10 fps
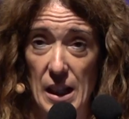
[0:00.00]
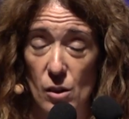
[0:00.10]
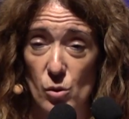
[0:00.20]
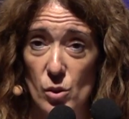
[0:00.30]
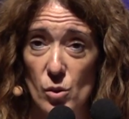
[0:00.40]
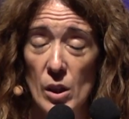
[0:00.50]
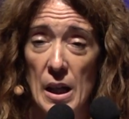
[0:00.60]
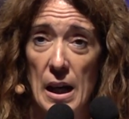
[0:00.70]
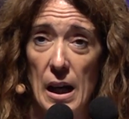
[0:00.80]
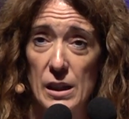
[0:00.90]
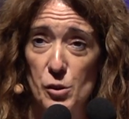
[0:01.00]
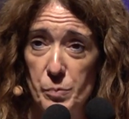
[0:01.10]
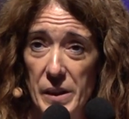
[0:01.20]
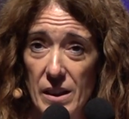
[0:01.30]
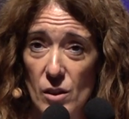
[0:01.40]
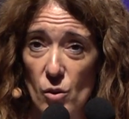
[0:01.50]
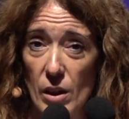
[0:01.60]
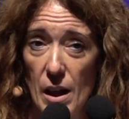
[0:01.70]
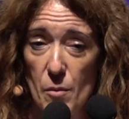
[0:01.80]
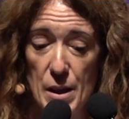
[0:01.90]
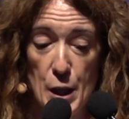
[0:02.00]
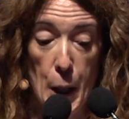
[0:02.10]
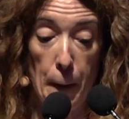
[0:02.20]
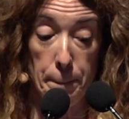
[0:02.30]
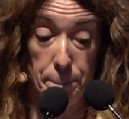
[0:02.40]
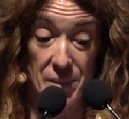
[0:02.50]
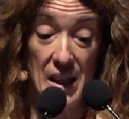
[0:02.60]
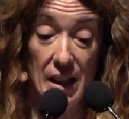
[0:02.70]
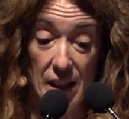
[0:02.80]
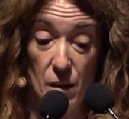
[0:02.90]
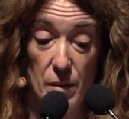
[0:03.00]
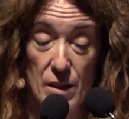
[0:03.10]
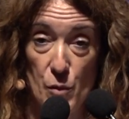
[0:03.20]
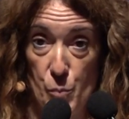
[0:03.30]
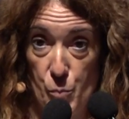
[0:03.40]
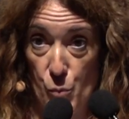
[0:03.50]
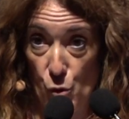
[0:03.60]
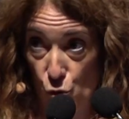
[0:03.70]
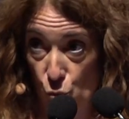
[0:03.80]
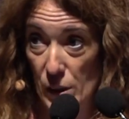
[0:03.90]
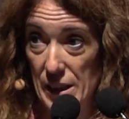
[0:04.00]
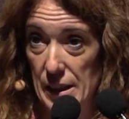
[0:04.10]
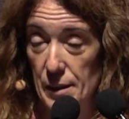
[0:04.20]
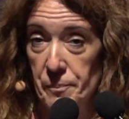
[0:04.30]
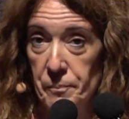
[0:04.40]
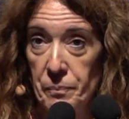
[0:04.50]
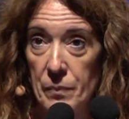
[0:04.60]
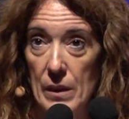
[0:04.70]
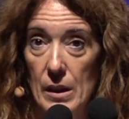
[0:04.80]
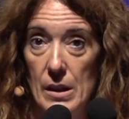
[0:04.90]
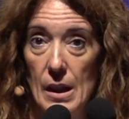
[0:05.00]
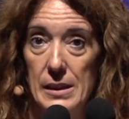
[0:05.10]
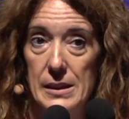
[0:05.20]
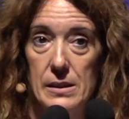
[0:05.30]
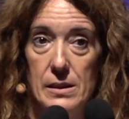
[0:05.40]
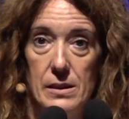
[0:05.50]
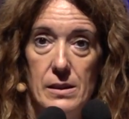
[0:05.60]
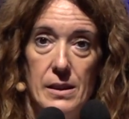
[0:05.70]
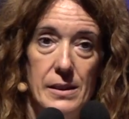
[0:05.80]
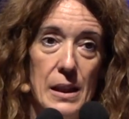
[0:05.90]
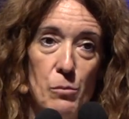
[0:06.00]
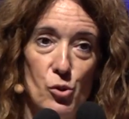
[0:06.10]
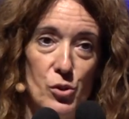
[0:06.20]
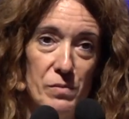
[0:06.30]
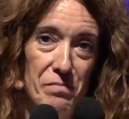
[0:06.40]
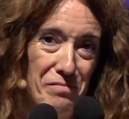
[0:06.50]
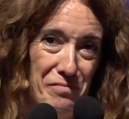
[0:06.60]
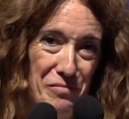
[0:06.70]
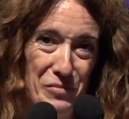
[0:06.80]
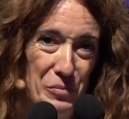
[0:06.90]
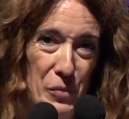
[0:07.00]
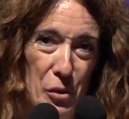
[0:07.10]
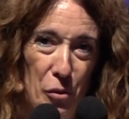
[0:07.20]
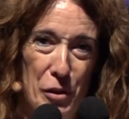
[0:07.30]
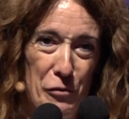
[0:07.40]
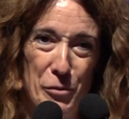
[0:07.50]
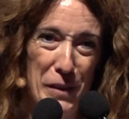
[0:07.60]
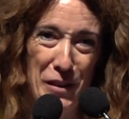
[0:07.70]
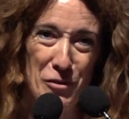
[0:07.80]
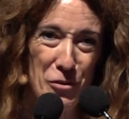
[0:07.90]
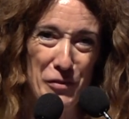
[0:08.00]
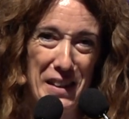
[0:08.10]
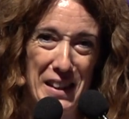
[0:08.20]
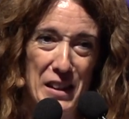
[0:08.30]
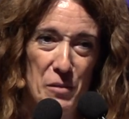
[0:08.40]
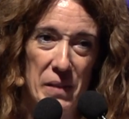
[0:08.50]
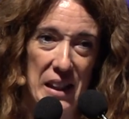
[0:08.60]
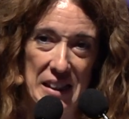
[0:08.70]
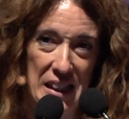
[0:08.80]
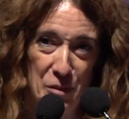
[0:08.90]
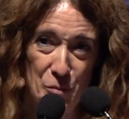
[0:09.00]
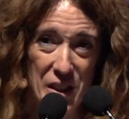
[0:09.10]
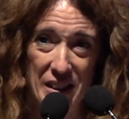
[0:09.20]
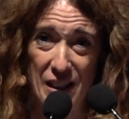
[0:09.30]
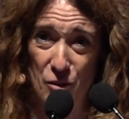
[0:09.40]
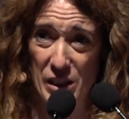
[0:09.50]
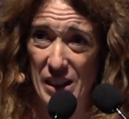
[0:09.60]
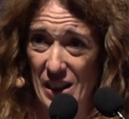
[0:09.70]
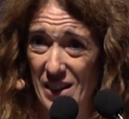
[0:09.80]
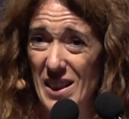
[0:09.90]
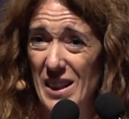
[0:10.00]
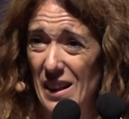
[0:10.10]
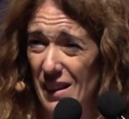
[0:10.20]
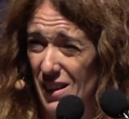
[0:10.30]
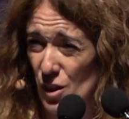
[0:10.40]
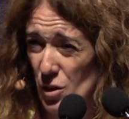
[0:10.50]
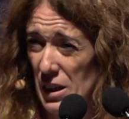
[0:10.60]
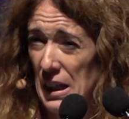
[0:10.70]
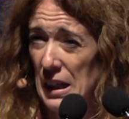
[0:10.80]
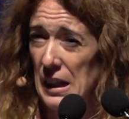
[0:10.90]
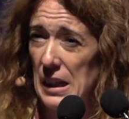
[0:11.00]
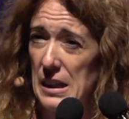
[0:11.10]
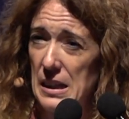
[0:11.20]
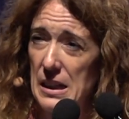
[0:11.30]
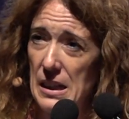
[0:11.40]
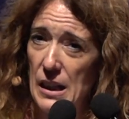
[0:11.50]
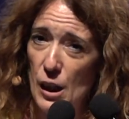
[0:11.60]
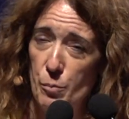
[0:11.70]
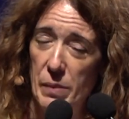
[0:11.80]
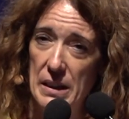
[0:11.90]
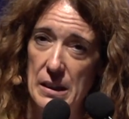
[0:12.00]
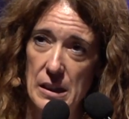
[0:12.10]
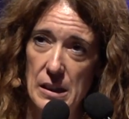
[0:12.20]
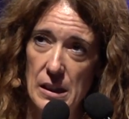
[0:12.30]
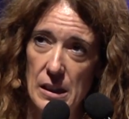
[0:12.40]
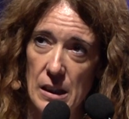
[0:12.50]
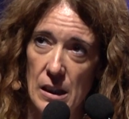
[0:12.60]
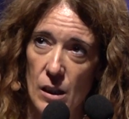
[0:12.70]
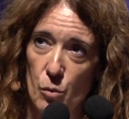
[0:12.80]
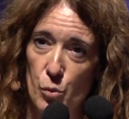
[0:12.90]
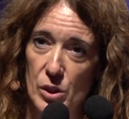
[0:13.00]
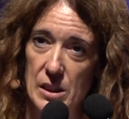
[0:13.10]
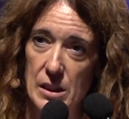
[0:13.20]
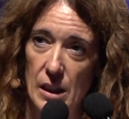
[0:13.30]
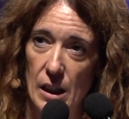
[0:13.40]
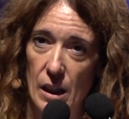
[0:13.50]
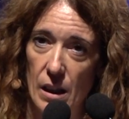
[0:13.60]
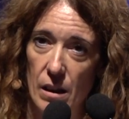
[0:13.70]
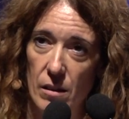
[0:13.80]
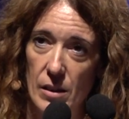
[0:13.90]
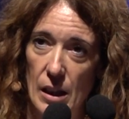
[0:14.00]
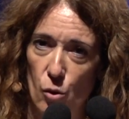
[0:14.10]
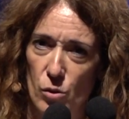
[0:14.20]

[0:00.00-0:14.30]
do. Now, let's talk about the improvement of the gastrointestinal function. Another key aspect that more and more, luckily, is something that we have received information about. So we can see that this relationship between the